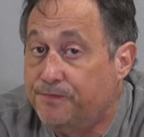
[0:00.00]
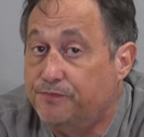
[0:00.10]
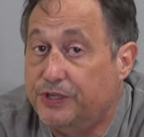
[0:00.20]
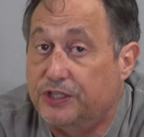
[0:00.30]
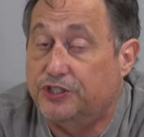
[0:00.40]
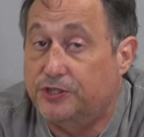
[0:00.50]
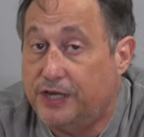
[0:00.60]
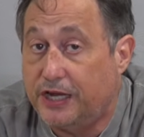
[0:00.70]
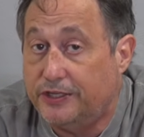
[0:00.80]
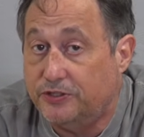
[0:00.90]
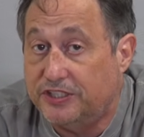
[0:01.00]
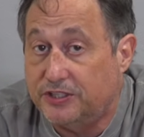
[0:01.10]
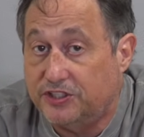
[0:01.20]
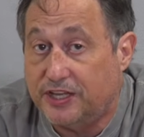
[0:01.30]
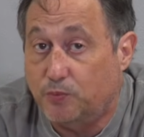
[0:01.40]
because you're not using the
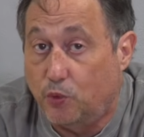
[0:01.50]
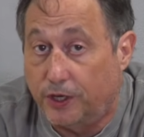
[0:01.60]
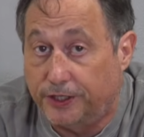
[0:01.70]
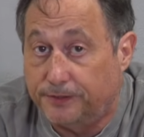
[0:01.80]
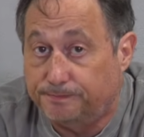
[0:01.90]
same water.